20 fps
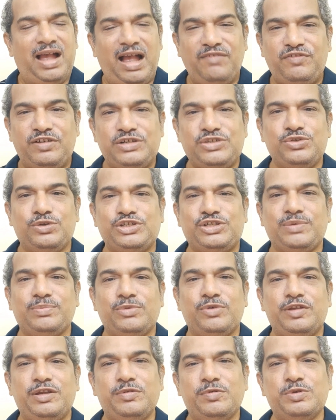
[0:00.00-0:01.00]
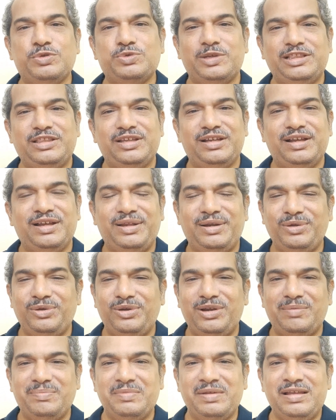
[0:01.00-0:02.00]
Hi friends, watching movie reviews with
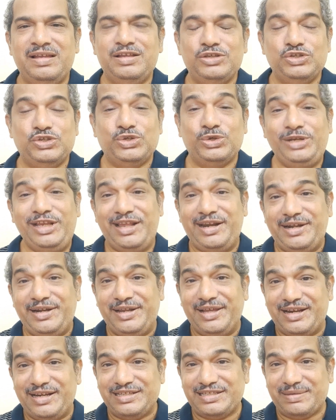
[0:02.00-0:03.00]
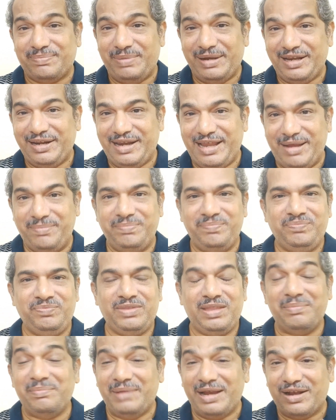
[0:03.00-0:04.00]
Raghuram. Junior NTR is a big name,
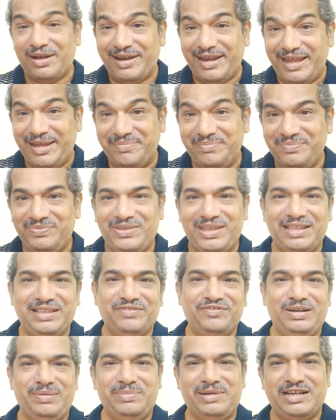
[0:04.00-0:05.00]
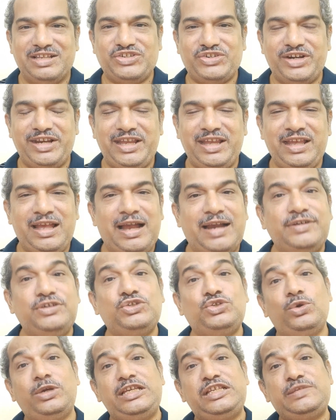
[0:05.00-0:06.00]
mega name in the film industry, and
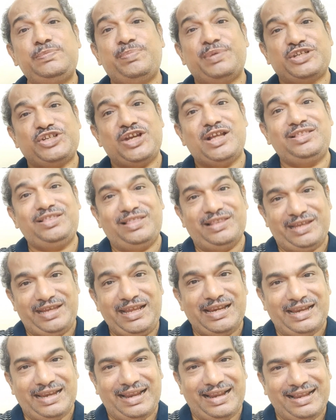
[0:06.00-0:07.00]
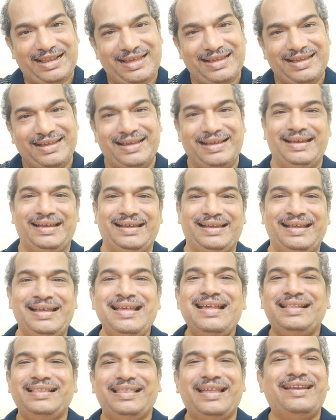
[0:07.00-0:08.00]
so is Prashanth Neel,
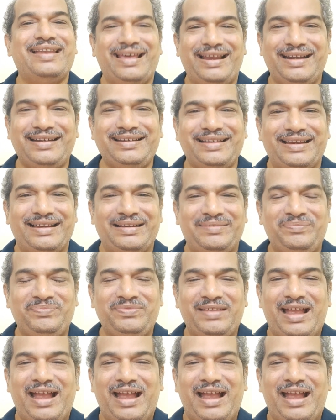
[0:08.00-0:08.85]
the director.